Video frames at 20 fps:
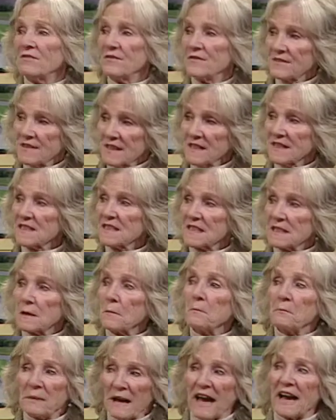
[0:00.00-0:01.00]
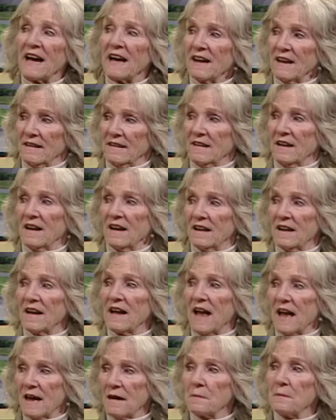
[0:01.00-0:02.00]
things bad
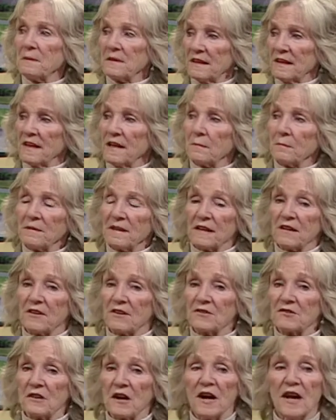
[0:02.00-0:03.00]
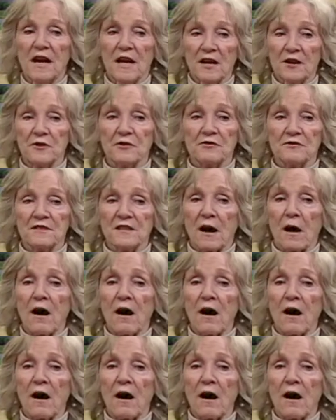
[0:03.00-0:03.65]
happening, because you